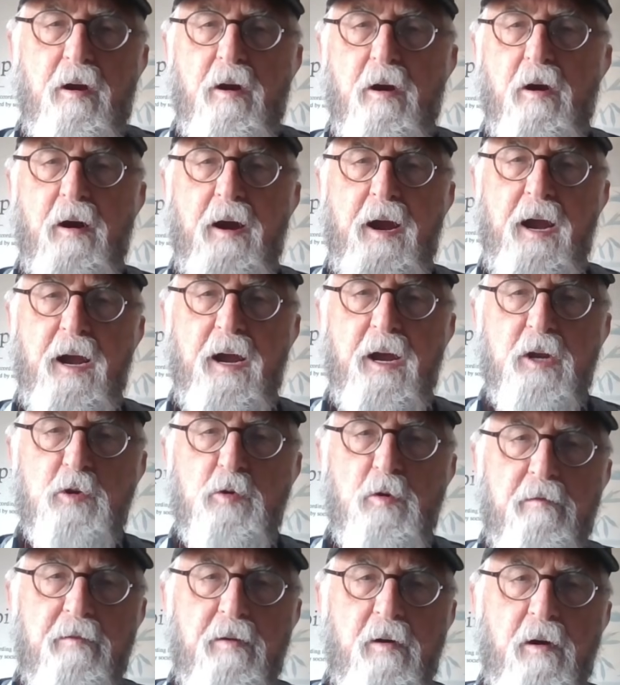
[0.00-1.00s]
Her
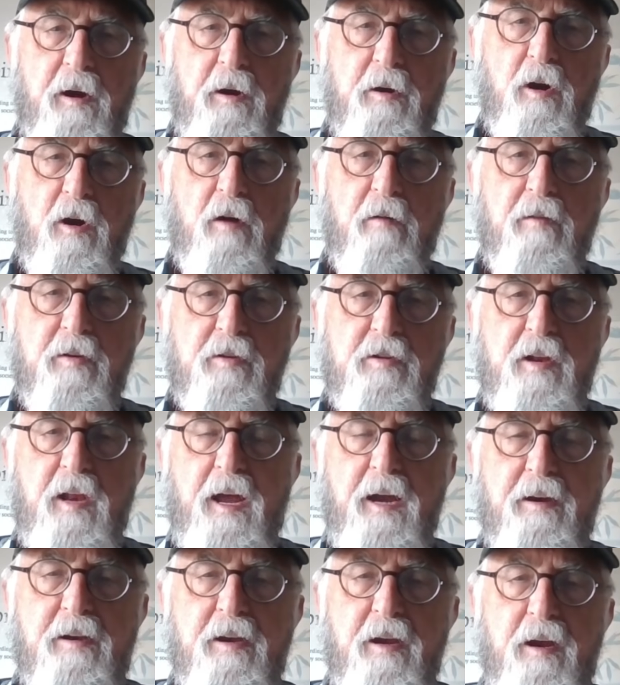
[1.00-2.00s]
hands were very nervous
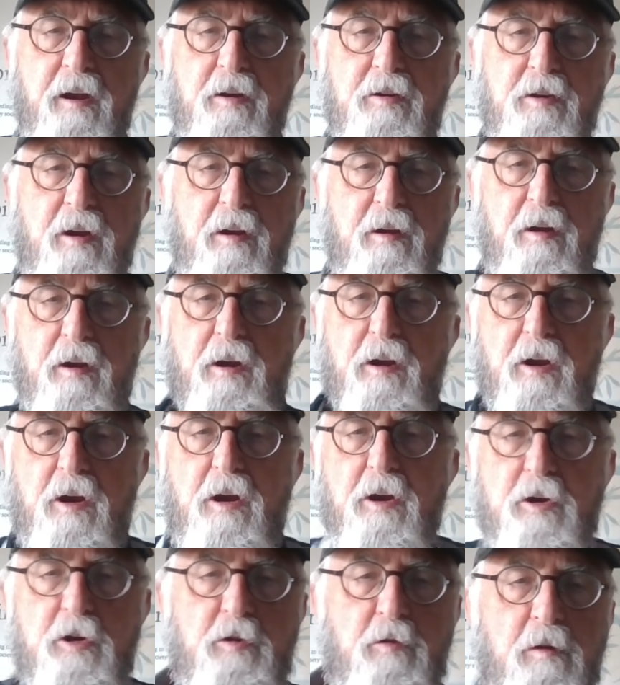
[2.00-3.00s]
like this.
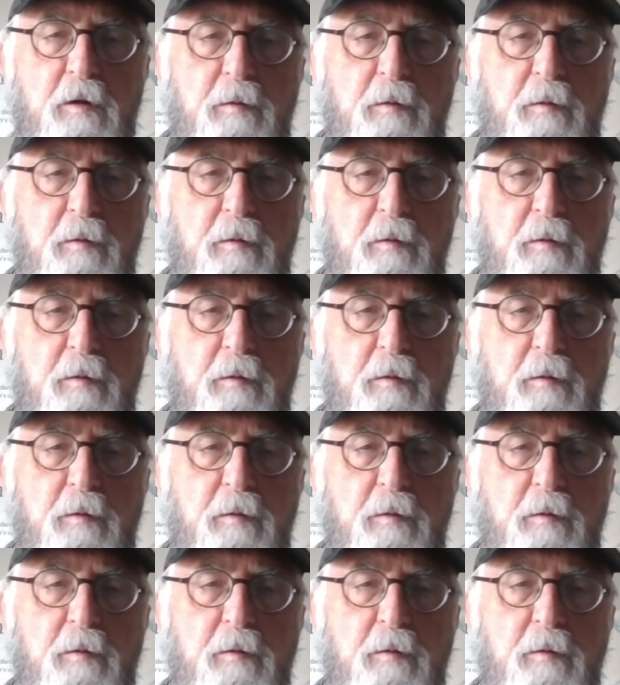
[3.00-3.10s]
She